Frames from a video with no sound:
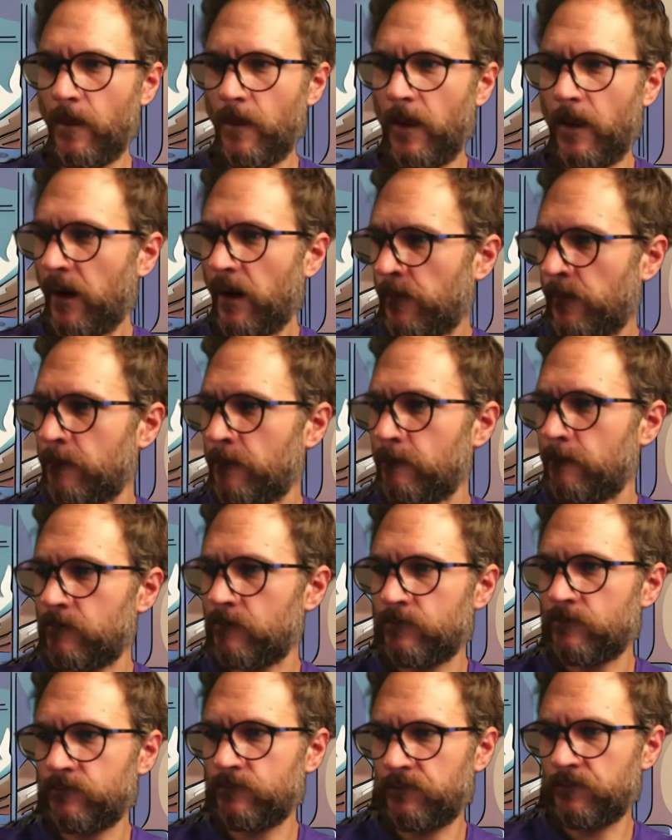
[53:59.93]
um,
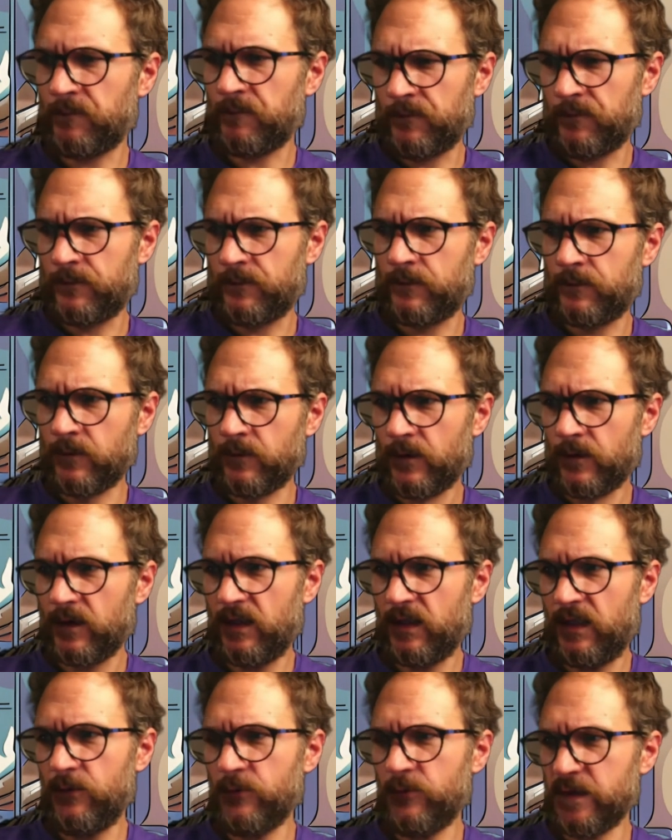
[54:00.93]

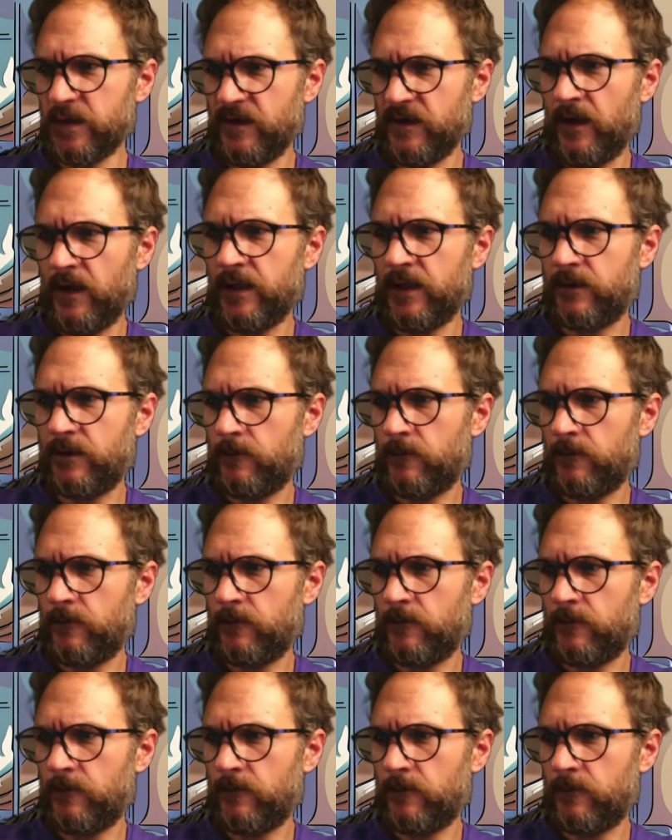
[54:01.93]
he was not